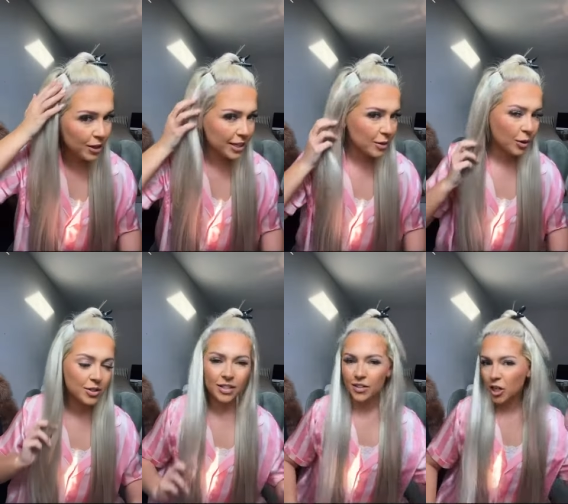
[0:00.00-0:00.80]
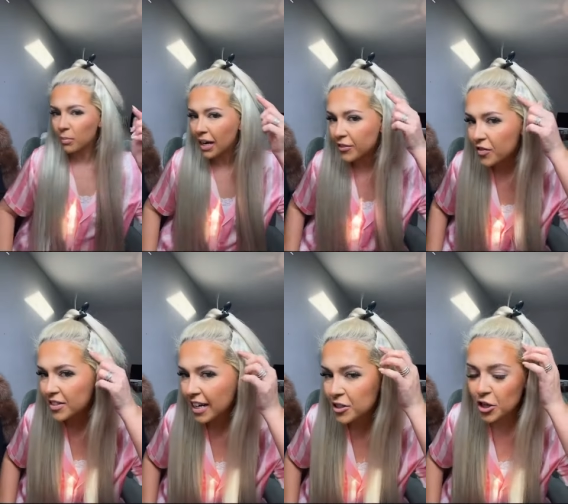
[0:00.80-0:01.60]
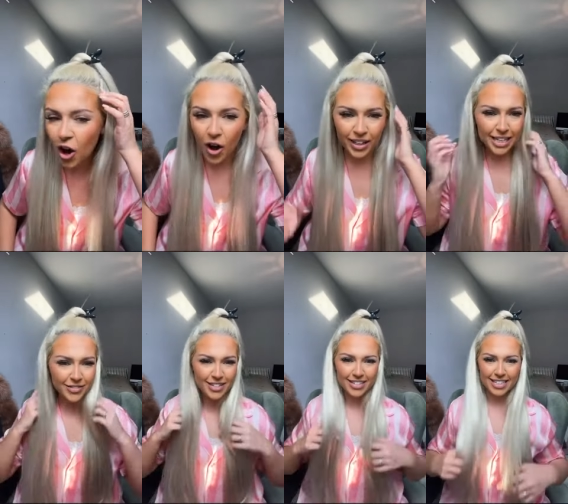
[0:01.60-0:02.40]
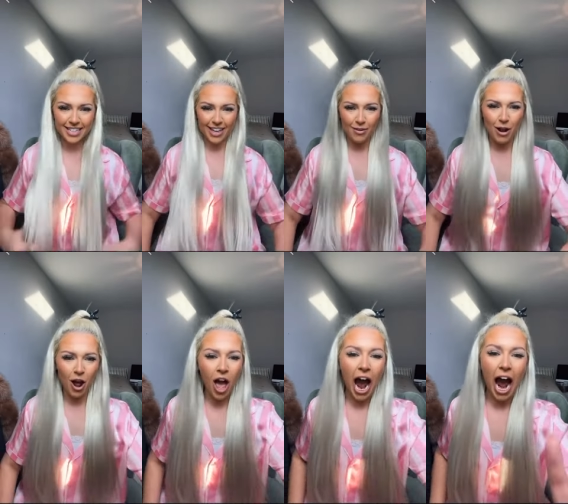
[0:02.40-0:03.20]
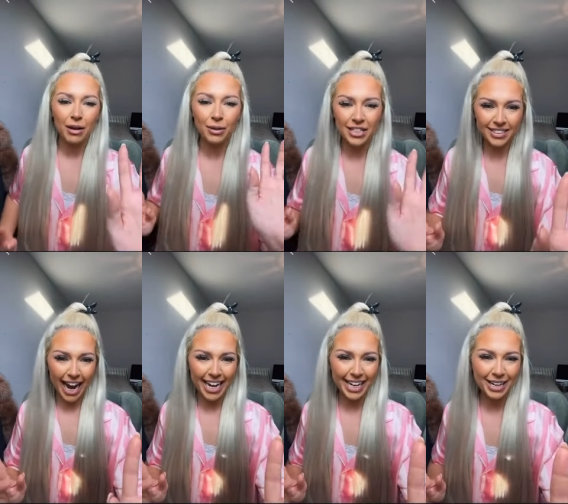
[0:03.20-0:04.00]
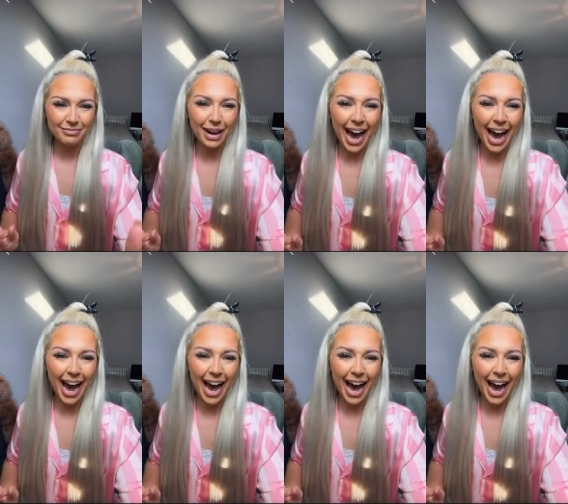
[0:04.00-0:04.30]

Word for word: Putting the ones in the top. I've done this side, you can't even see them. And I'm going to style it and come